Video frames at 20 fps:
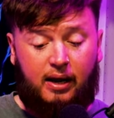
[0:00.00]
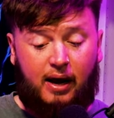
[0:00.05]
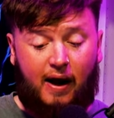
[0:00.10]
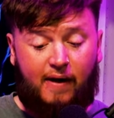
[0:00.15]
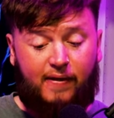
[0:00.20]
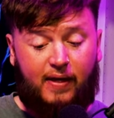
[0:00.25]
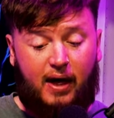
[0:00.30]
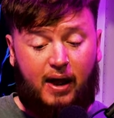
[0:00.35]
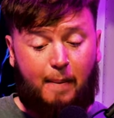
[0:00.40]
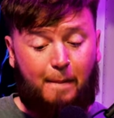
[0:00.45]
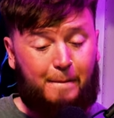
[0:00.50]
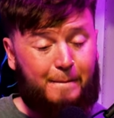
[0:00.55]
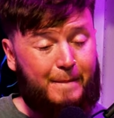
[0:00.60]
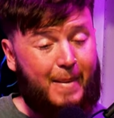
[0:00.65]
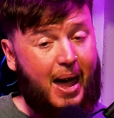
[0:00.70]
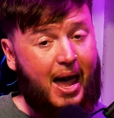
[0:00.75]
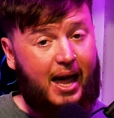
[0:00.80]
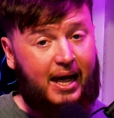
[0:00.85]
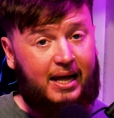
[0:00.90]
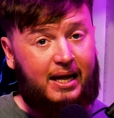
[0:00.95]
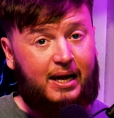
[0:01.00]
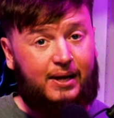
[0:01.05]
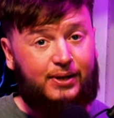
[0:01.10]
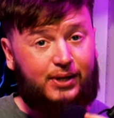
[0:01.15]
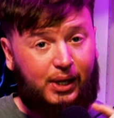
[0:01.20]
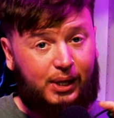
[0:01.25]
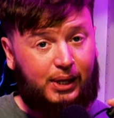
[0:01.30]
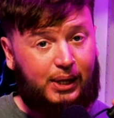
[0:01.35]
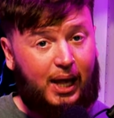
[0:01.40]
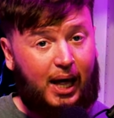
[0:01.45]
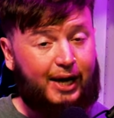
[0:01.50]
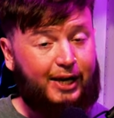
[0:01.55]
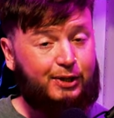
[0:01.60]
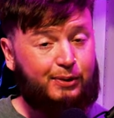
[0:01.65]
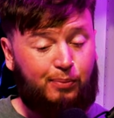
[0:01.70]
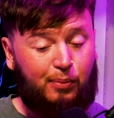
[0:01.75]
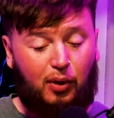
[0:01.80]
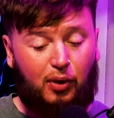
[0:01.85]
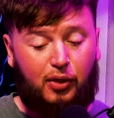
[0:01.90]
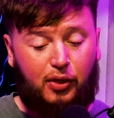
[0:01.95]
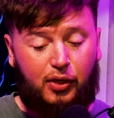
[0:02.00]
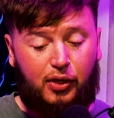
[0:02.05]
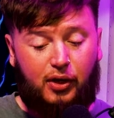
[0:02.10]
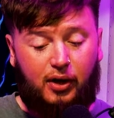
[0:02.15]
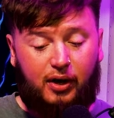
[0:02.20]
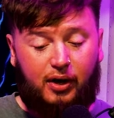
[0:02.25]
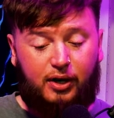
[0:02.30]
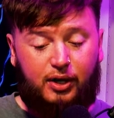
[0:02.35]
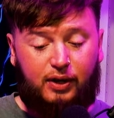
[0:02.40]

And then May, the last month,